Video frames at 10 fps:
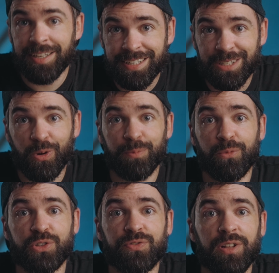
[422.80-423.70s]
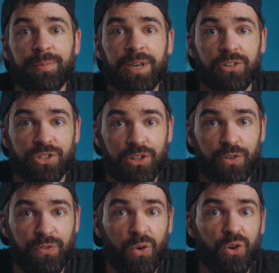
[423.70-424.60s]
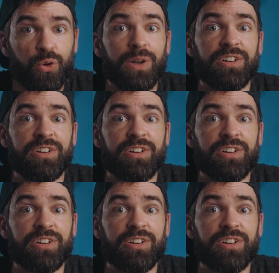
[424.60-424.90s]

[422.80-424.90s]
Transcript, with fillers: This is what most filmmakers look for when